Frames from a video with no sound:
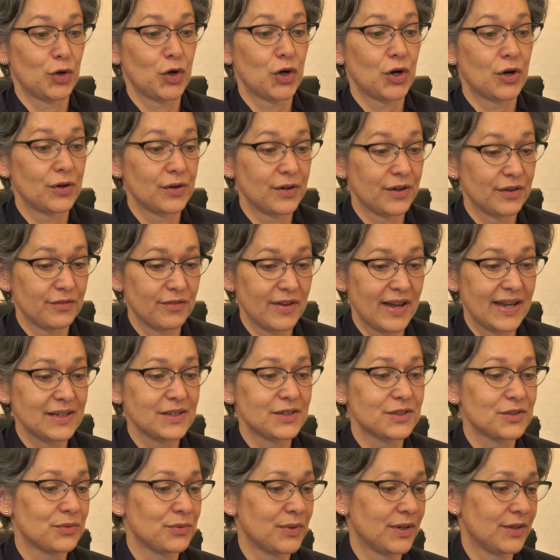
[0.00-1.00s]
current
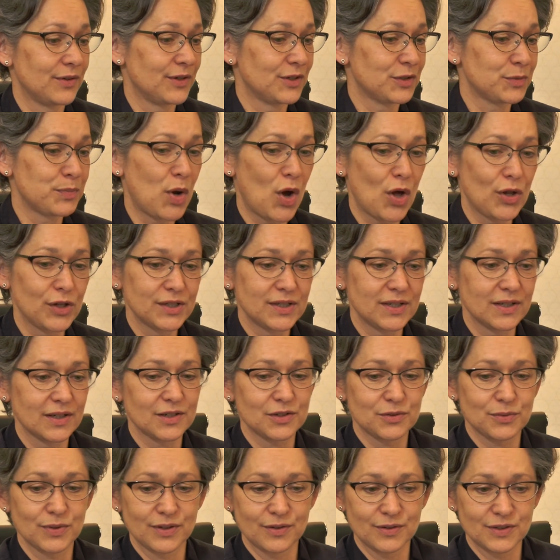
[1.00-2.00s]
events, whether it's
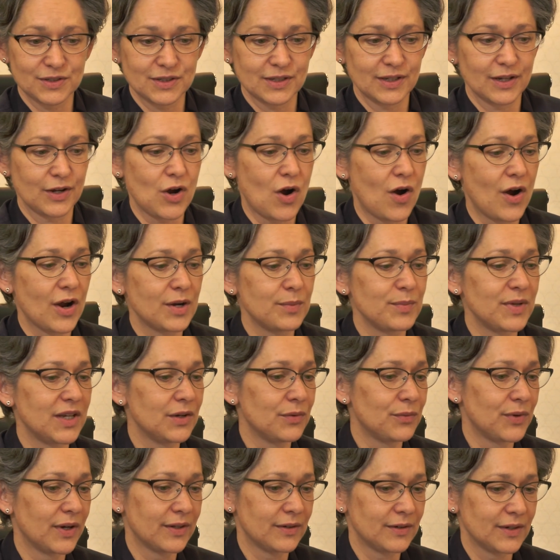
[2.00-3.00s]
politics, whether it's the
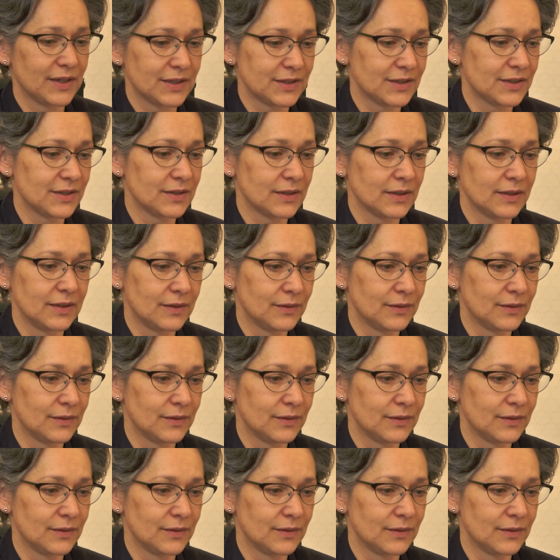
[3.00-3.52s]
economy, whether it's